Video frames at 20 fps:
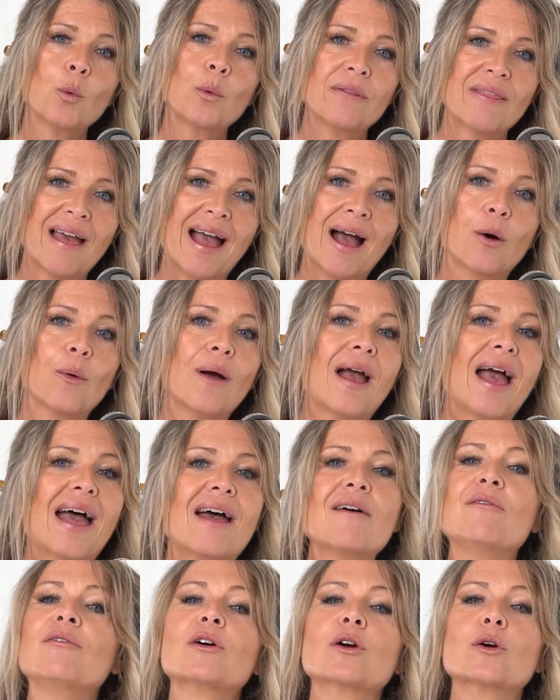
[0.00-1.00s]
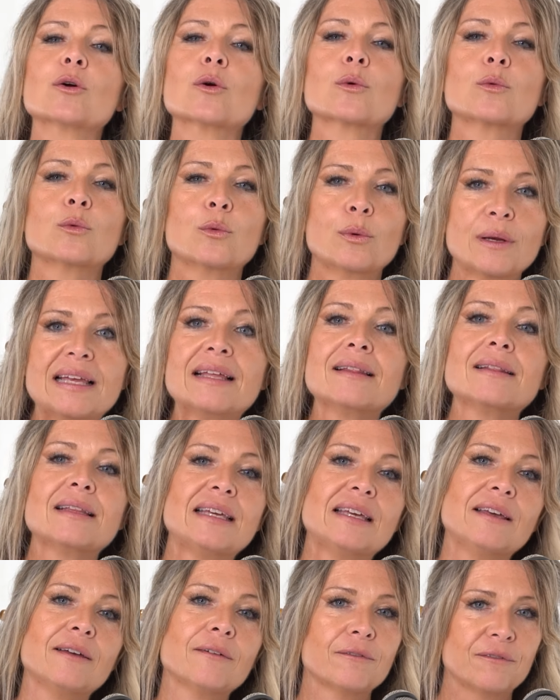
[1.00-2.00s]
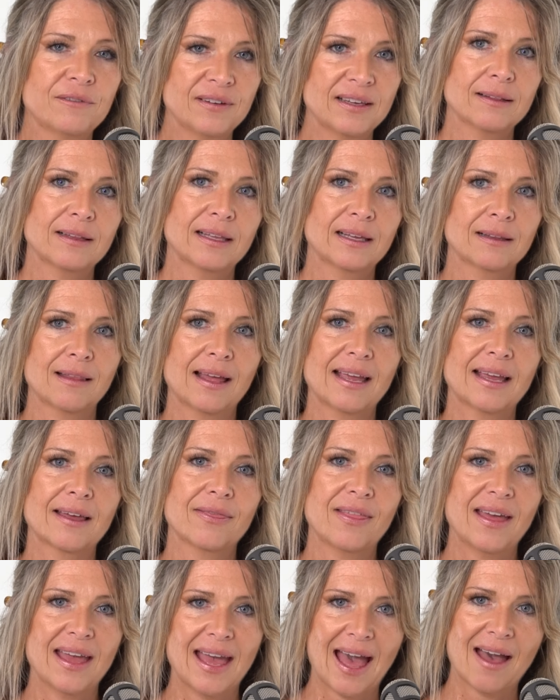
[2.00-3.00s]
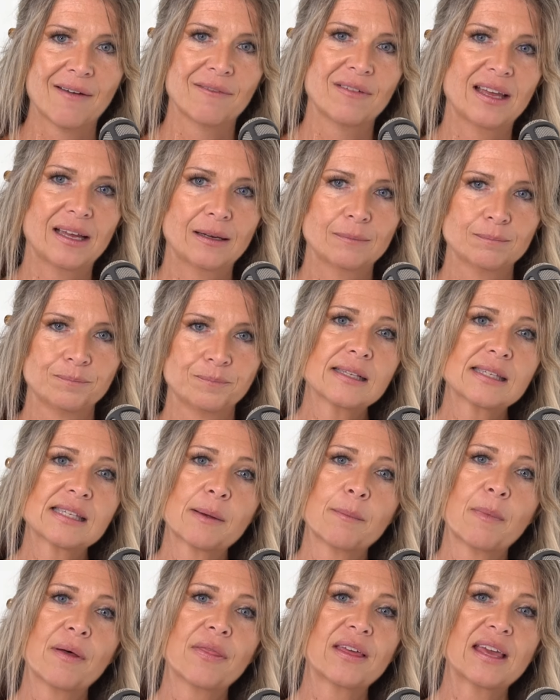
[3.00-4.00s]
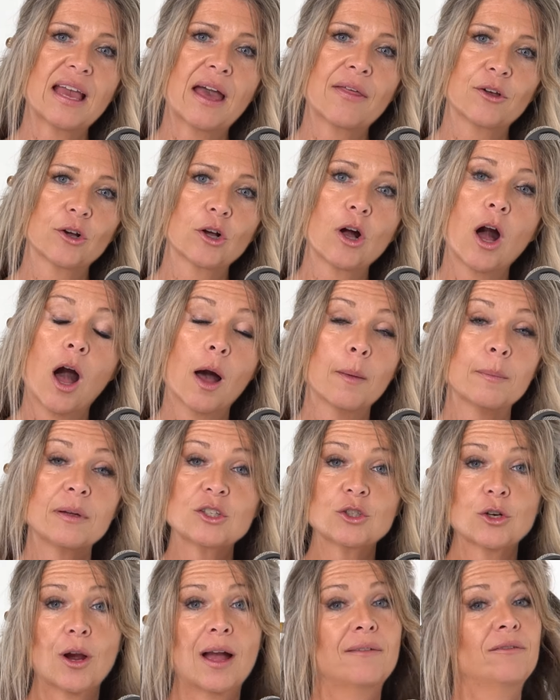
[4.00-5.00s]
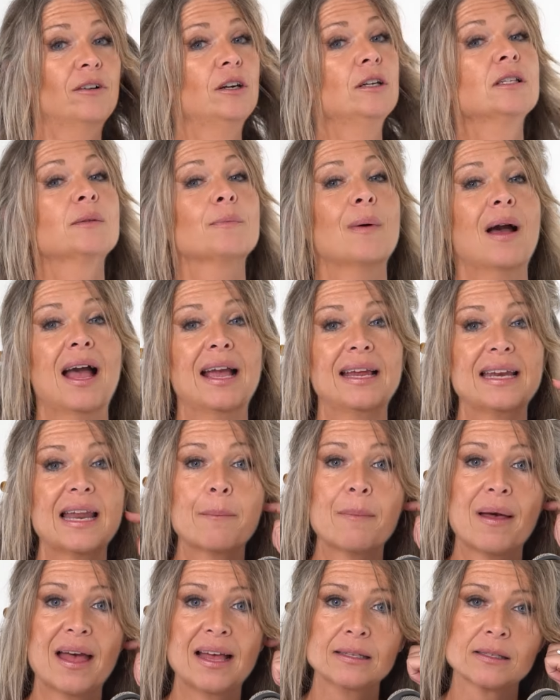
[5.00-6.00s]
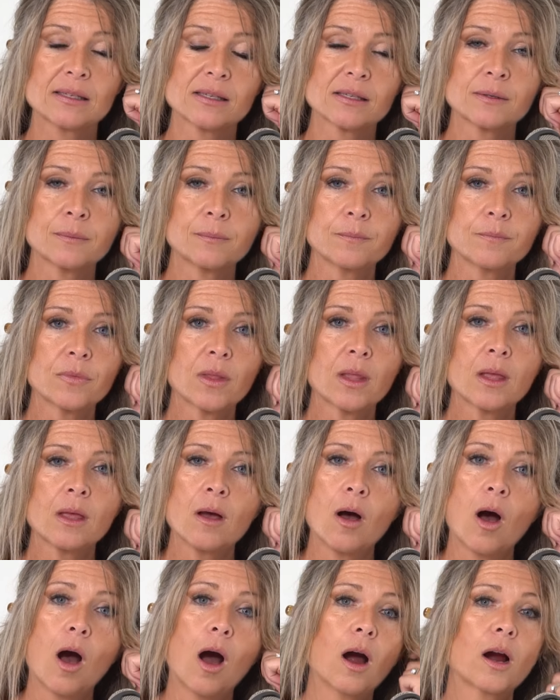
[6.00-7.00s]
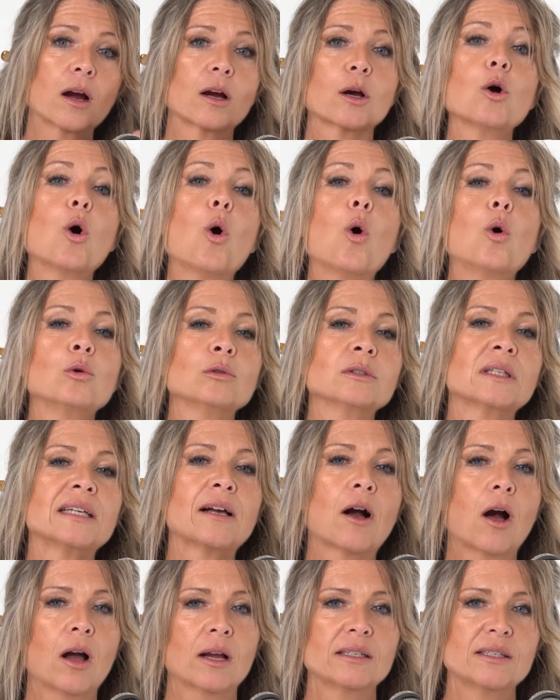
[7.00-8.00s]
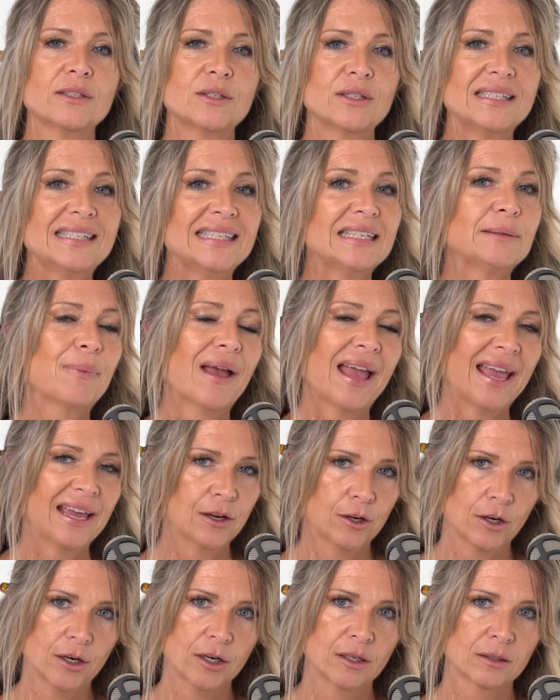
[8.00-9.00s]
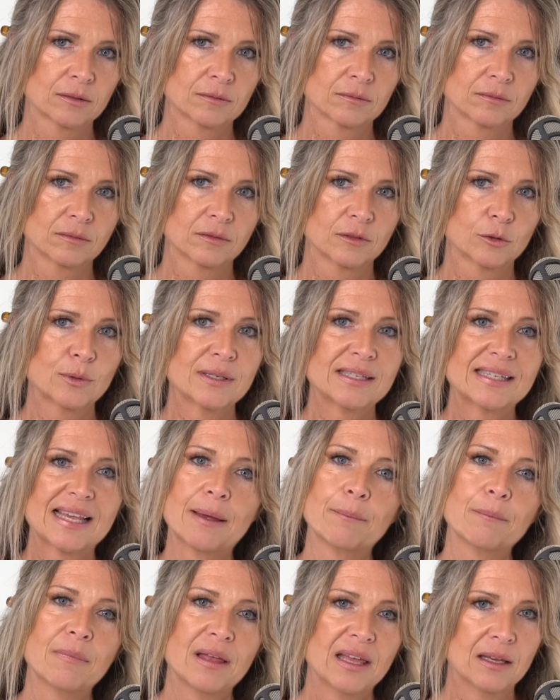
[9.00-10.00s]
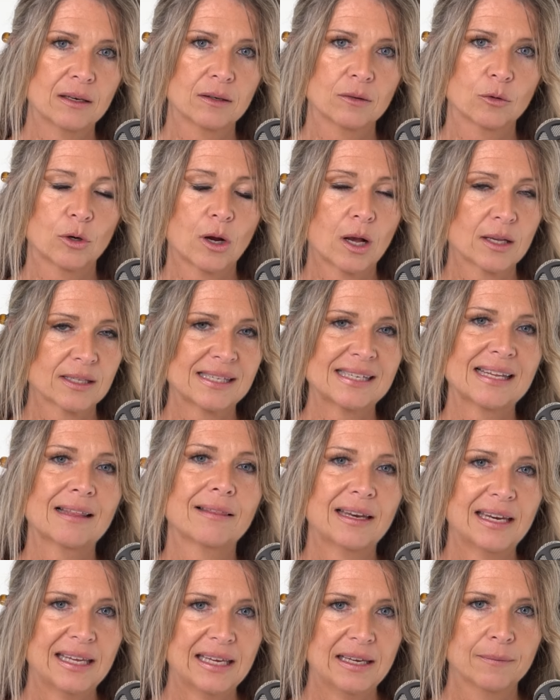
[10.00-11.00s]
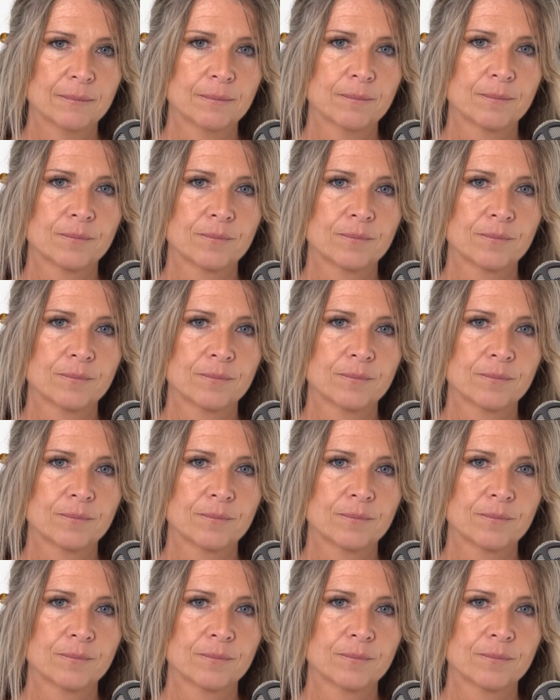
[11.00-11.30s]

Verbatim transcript: without ever really feeling like they have it. Some of the other common drivers behind MS are holding on to deep anger, resentment, or hostility.